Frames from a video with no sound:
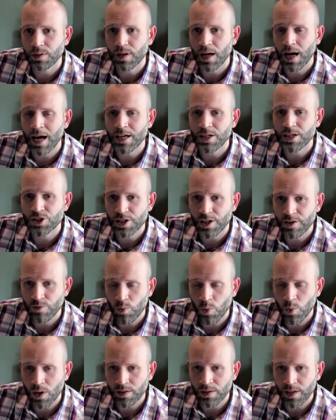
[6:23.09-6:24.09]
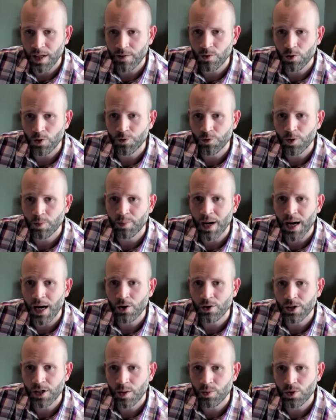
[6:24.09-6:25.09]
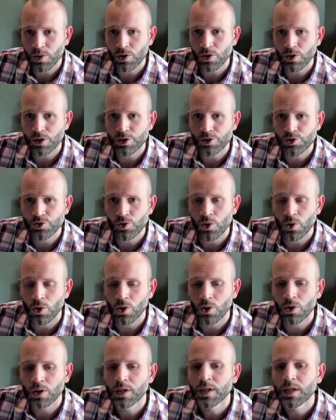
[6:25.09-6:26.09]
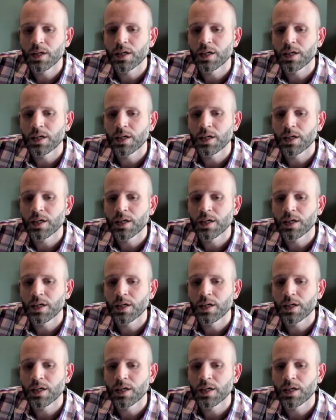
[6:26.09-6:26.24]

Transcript: IGF-1 level for biochemical control